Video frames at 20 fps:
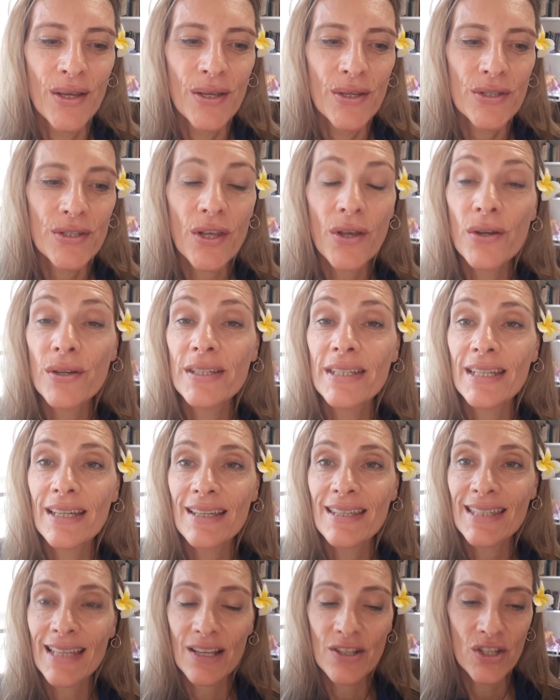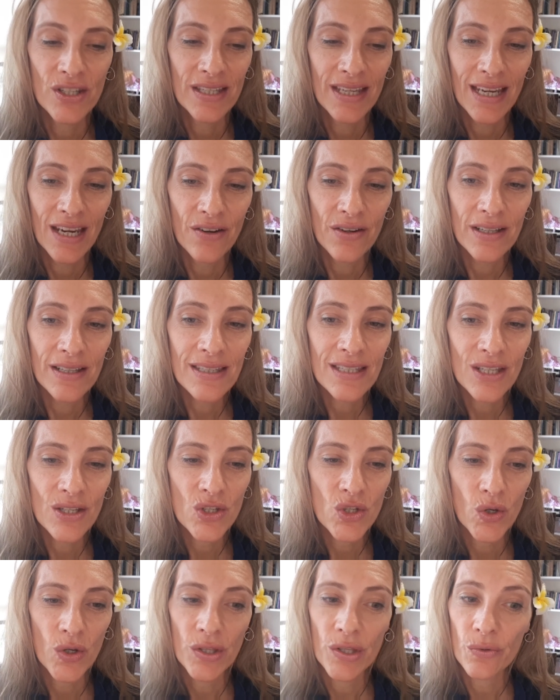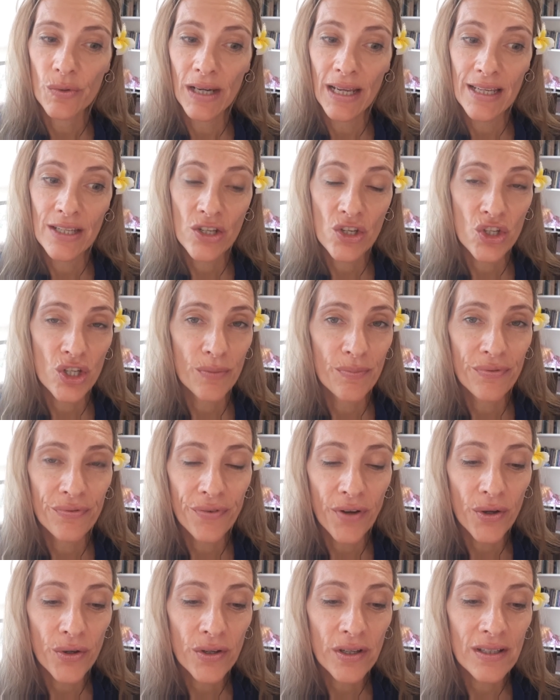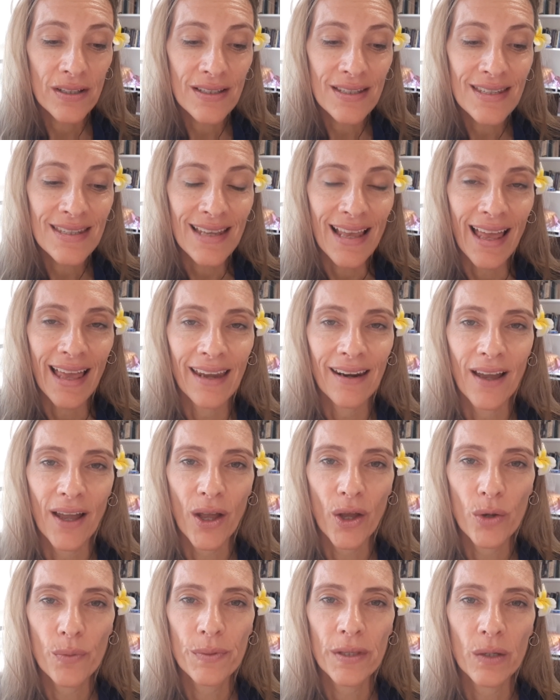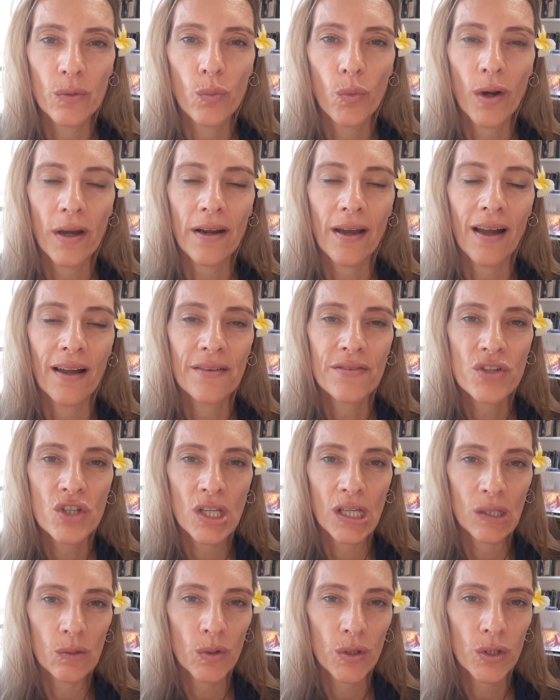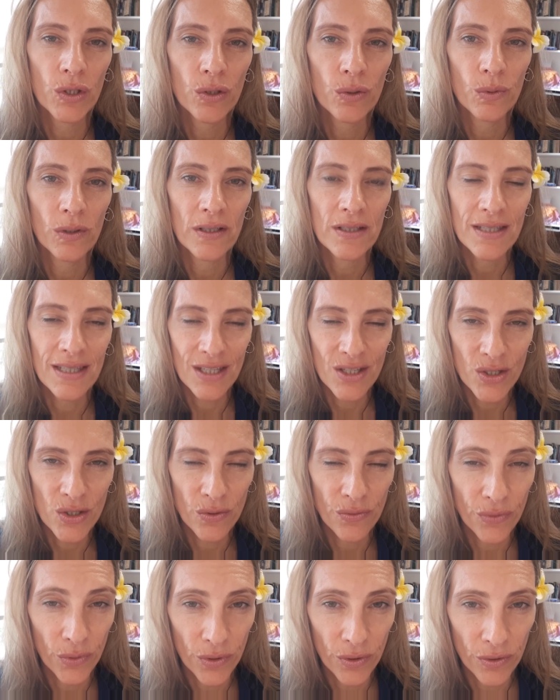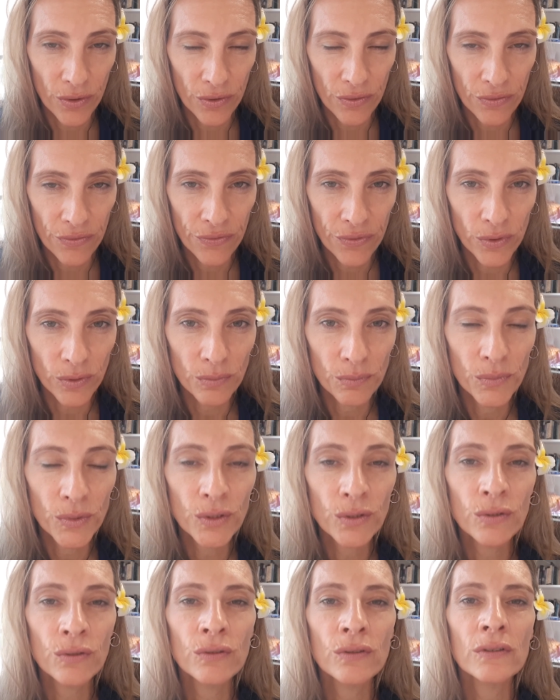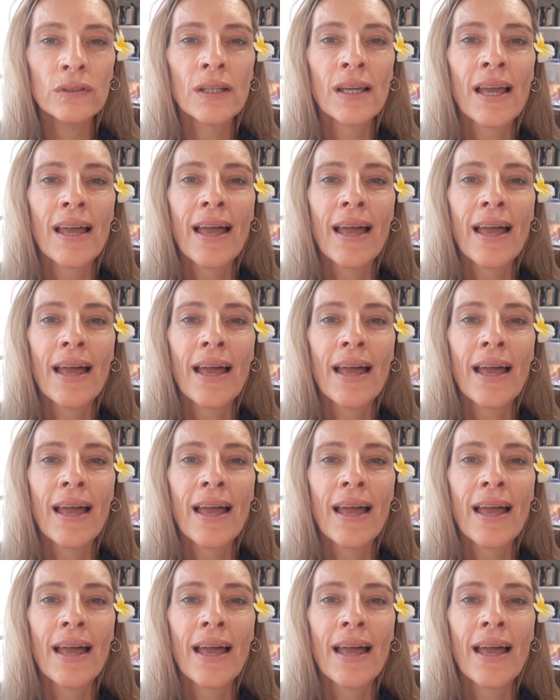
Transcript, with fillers: So, dear Sagittarians, enjoy the relationship focus, and I hope that what I've shared with you will assist you for the full moon.